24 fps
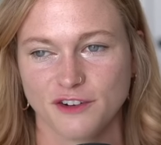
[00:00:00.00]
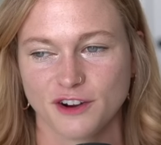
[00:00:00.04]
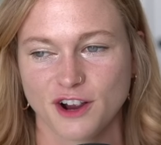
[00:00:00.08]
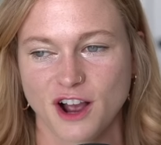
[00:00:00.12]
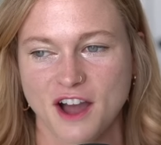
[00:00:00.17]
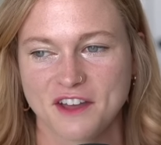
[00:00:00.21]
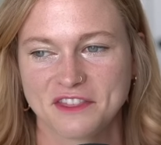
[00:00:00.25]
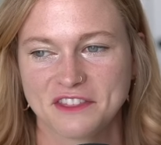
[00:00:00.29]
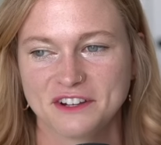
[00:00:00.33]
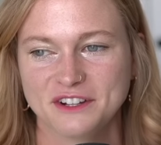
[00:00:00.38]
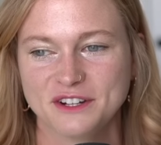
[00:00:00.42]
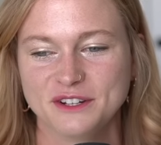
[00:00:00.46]

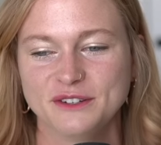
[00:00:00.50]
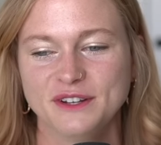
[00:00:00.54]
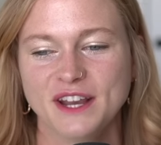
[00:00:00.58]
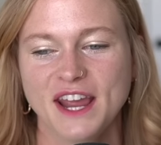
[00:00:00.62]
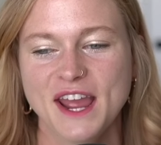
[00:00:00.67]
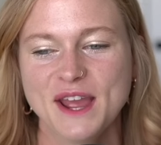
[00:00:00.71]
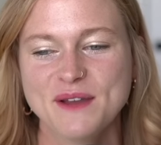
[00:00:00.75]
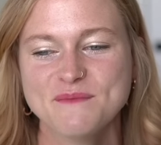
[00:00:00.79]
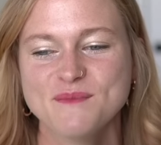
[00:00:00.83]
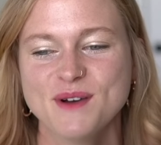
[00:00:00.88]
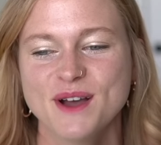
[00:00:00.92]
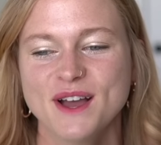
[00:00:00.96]
forgot their new
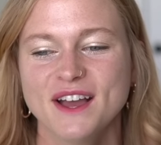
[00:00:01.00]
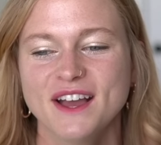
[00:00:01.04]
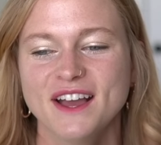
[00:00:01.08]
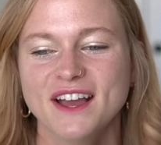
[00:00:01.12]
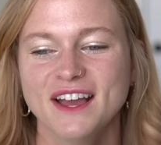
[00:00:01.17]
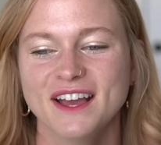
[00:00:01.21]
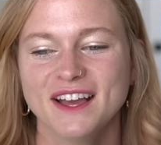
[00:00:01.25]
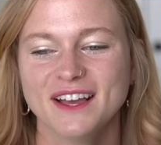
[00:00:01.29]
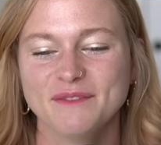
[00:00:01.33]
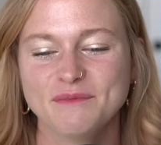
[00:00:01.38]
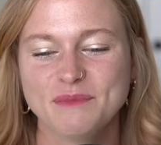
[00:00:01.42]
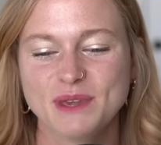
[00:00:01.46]
name
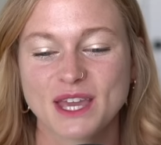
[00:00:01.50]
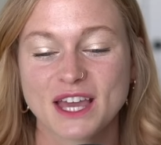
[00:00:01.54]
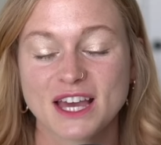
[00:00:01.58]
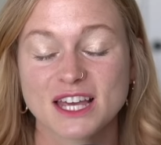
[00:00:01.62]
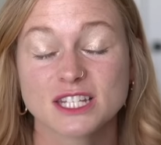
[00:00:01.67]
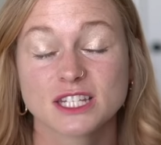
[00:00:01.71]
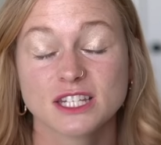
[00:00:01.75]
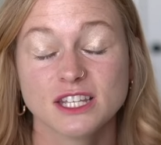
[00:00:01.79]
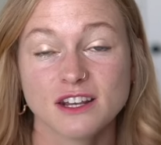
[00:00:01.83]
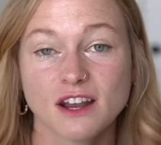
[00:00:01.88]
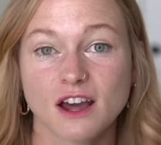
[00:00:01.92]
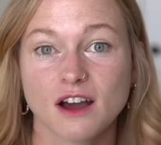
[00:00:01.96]

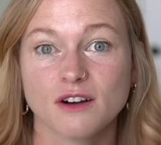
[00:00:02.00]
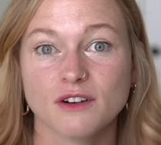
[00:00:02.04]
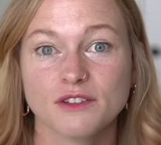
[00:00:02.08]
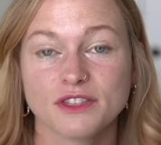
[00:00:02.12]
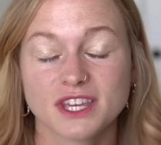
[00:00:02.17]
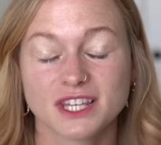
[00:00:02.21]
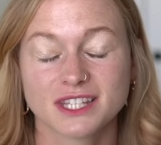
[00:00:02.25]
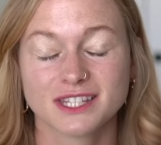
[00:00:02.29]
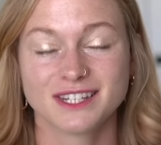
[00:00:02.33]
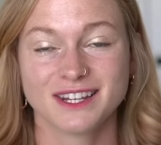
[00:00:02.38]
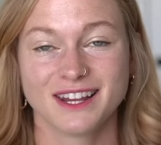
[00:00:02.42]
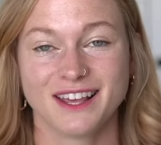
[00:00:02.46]
because you know
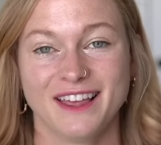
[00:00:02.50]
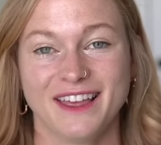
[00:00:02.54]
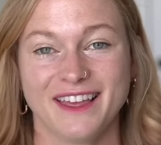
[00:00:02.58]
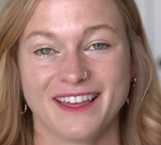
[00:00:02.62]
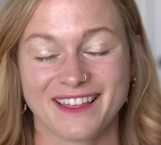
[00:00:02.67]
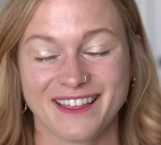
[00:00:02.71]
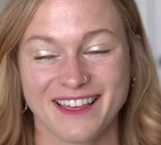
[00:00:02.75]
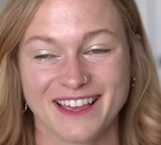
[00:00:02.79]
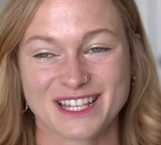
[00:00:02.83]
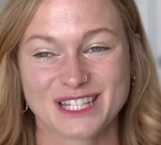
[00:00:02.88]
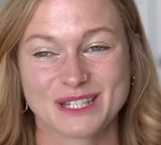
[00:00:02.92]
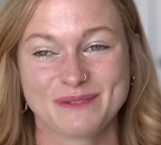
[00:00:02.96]
this
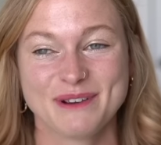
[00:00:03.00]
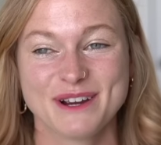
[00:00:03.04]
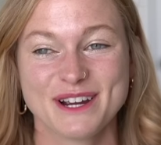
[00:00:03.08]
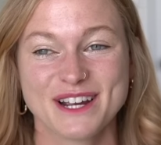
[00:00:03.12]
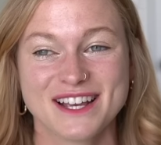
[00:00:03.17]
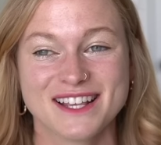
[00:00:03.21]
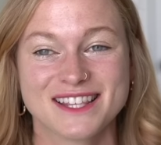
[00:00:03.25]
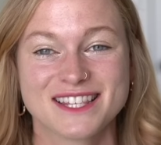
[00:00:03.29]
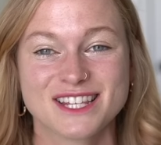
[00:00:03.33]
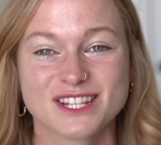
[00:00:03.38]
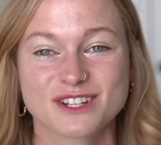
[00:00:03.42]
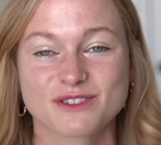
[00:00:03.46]

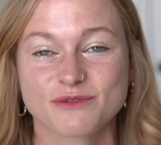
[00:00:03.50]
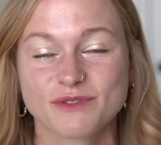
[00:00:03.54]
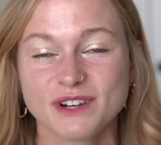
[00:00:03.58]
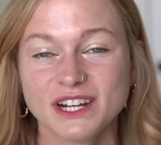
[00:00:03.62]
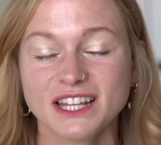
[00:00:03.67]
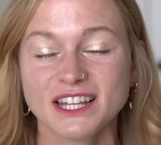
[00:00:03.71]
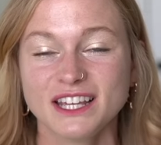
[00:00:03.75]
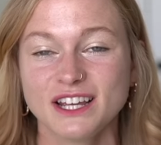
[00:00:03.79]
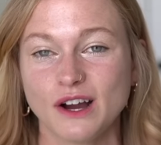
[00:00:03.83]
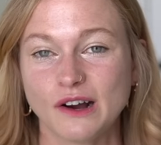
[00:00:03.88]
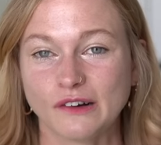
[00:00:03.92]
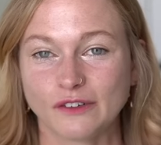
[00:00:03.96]
experience is
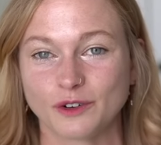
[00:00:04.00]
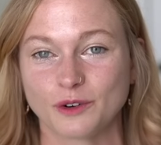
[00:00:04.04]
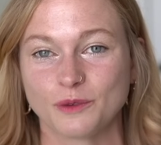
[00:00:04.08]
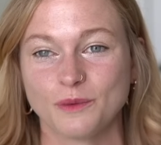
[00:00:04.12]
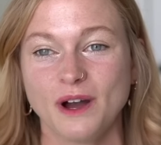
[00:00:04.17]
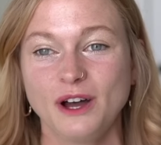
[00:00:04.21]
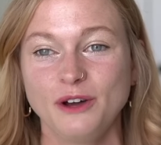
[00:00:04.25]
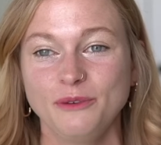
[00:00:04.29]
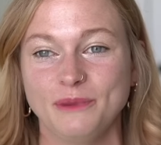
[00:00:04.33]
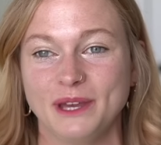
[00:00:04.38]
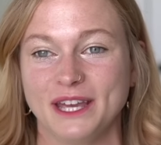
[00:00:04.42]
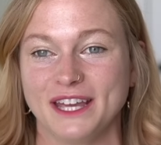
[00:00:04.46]
really
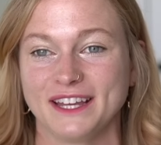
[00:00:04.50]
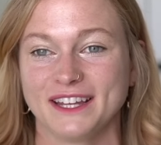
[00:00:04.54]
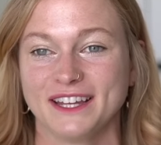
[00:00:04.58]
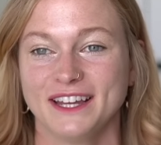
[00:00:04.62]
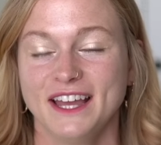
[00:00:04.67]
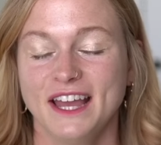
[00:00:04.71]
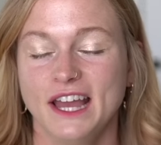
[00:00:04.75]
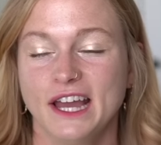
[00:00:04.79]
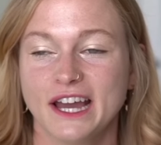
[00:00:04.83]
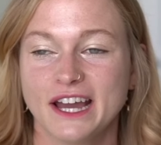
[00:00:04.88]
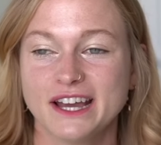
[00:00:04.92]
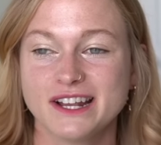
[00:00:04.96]
overwhelming
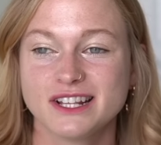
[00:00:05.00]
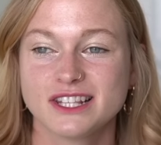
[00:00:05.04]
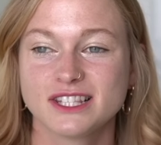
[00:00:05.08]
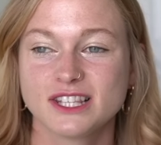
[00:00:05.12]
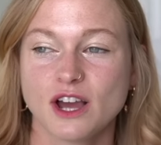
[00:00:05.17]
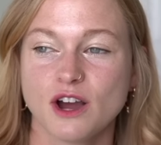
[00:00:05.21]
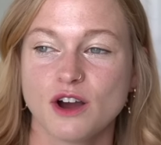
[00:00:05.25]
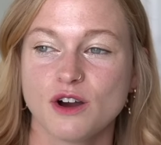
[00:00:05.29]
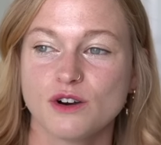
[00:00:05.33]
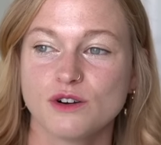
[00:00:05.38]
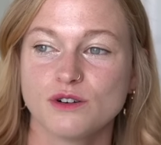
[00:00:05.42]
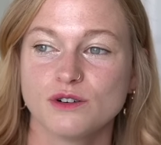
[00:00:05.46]
and
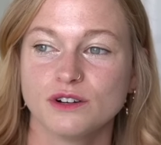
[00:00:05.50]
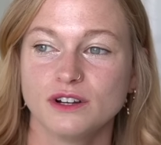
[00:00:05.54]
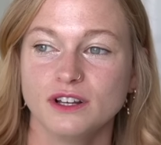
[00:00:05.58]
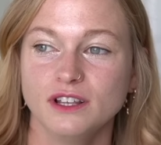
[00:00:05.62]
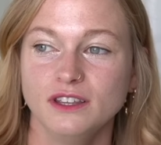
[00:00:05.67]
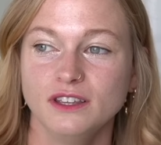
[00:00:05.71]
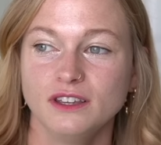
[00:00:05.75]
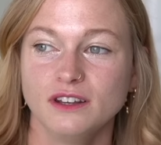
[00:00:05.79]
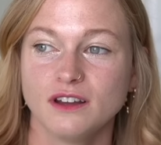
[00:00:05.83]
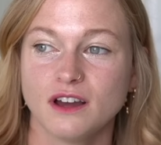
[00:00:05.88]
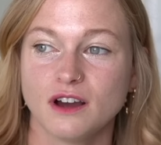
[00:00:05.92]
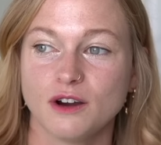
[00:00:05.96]
so
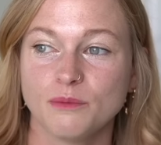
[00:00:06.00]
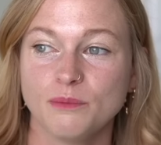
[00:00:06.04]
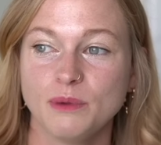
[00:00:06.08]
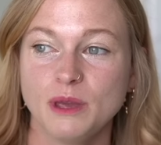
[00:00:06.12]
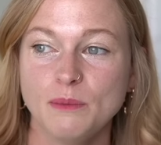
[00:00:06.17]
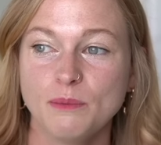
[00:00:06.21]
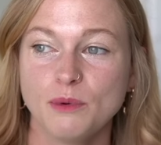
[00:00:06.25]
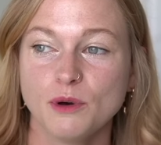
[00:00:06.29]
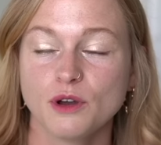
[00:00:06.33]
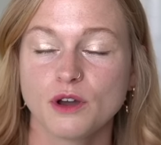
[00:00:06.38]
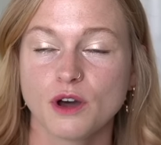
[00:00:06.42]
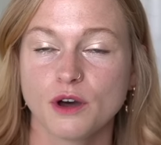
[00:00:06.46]
you know
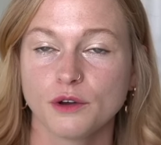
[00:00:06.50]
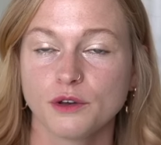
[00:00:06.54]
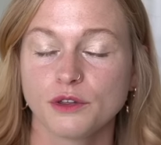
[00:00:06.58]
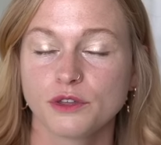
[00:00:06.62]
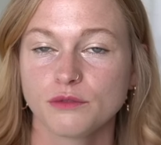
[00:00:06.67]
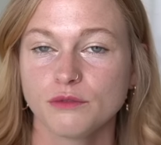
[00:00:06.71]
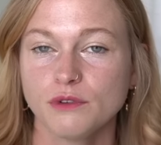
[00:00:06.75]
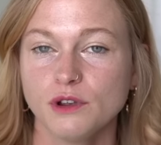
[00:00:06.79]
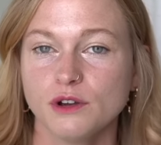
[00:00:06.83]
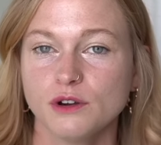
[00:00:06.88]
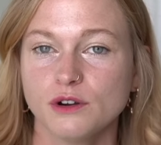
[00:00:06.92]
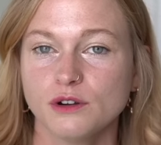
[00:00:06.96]
people go
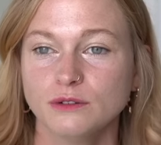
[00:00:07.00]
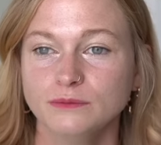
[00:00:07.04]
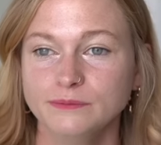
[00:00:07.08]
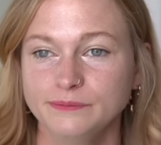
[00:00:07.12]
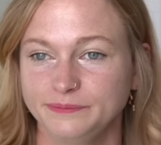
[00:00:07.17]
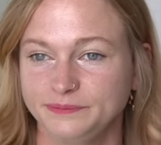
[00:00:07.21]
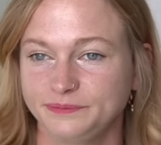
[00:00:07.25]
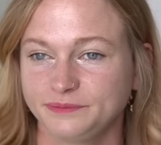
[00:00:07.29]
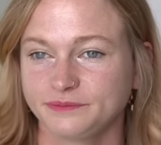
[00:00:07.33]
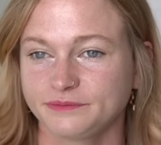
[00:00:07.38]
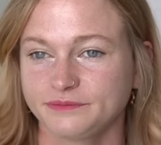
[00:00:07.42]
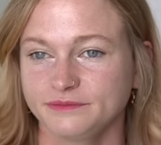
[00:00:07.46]
through
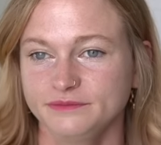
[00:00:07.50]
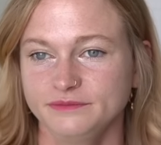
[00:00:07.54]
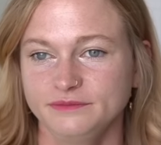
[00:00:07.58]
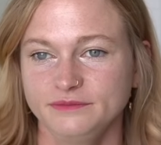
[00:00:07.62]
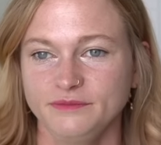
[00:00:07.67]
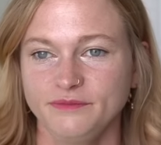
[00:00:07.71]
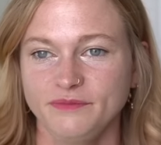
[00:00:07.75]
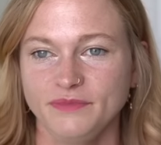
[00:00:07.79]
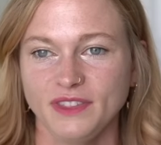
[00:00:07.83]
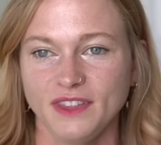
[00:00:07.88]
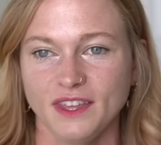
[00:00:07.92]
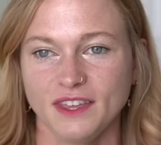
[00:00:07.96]

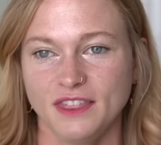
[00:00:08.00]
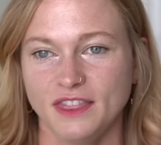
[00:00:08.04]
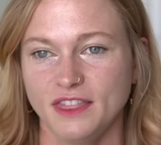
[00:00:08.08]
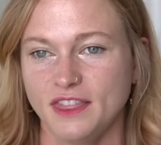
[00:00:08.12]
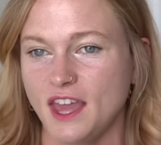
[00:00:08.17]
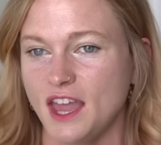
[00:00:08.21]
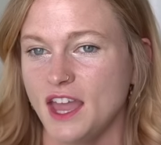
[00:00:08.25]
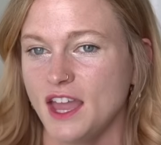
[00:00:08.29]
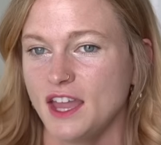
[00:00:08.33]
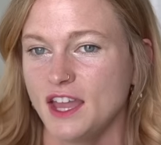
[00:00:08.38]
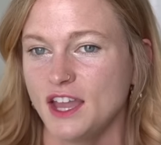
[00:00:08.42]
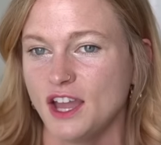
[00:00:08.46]

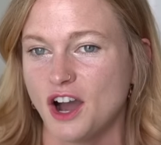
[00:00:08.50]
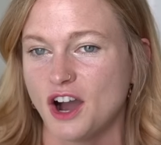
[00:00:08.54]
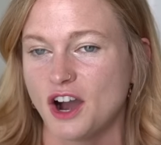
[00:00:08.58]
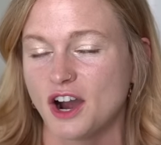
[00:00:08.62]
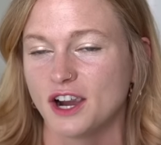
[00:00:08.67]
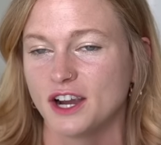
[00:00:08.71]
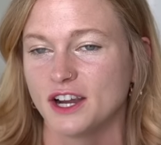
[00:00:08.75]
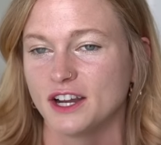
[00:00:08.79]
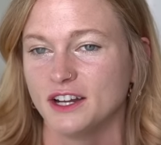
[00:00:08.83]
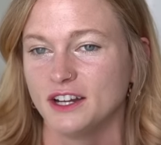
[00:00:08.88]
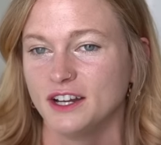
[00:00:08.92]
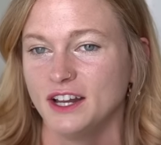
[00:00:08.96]
they
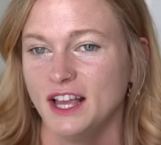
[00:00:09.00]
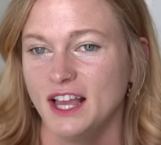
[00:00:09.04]
are